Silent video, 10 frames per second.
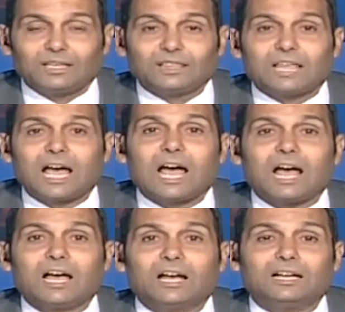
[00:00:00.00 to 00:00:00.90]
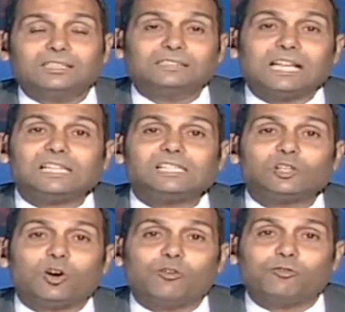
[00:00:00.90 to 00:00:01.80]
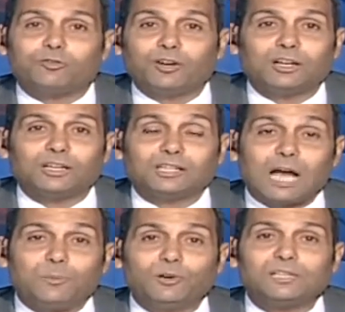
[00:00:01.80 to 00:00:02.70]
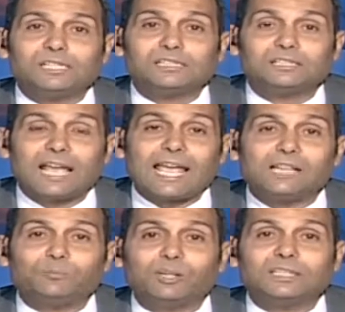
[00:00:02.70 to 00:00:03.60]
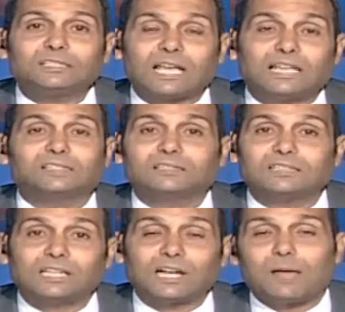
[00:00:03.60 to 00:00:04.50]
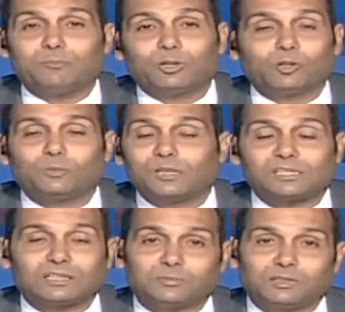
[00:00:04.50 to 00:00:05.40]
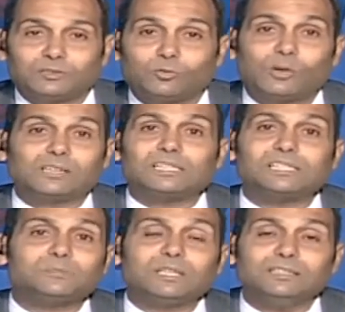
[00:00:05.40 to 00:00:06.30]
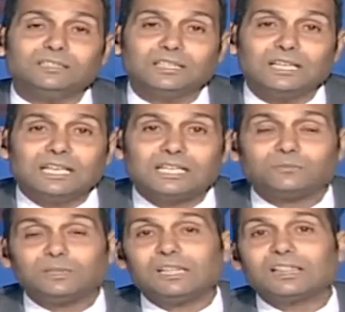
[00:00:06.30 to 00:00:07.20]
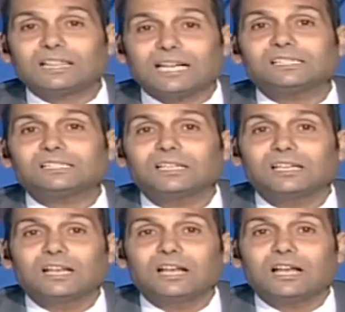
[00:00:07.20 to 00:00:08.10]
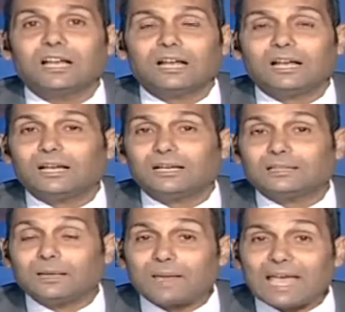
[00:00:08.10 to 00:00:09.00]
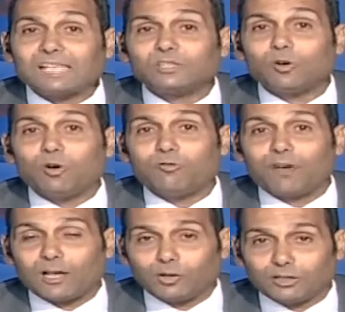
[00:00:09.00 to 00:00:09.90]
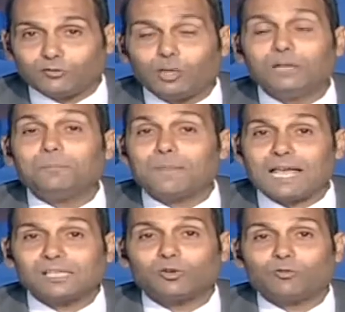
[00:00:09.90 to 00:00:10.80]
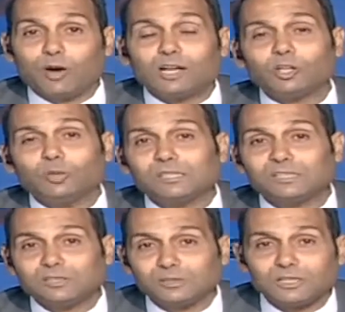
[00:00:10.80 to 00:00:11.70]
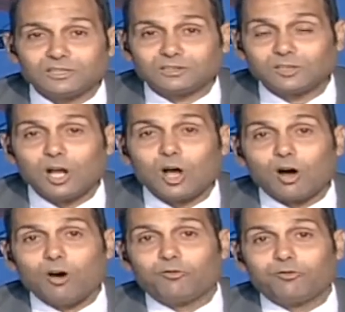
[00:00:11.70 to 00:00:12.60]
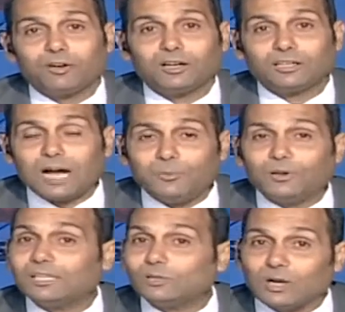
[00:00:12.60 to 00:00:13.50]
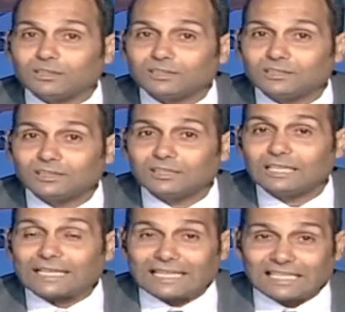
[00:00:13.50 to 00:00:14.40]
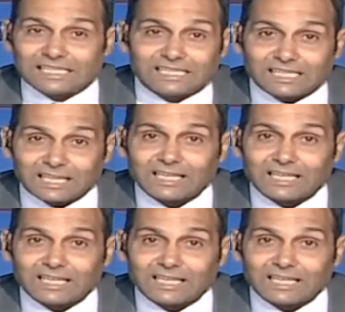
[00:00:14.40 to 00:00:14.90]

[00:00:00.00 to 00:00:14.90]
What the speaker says: the density of copper is 8.8 gram per cubic centimeter, what does it mean? It means that the mass of a unit volume, mass of 1 cubic centimeter of copper is what? Is